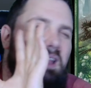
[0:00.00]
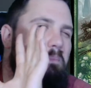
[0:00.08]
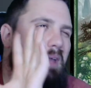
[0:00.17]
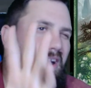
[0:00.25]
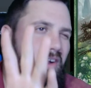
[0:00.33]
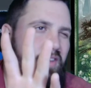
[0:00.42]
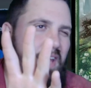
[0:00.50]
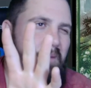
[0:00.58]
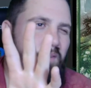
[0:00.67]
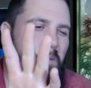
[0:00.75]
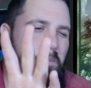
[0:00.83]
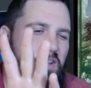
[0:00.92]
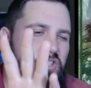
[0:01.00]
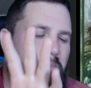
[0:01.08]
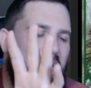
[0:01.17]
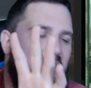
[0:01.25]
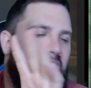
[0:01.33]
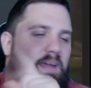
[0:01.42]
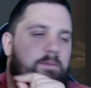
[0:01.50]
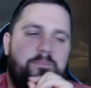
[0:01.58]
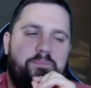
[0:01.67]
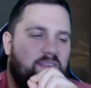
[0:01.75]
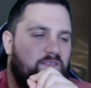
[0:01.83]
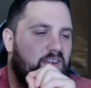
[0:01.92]
Make her tap for a bunch of mana.
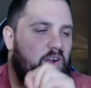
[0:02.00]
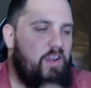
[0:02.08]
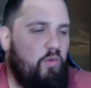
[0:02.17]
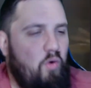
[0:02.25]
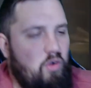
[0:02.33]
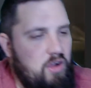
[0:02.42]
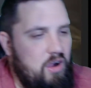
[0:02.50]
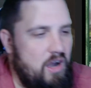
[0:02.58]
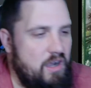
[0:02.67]
Very cool card.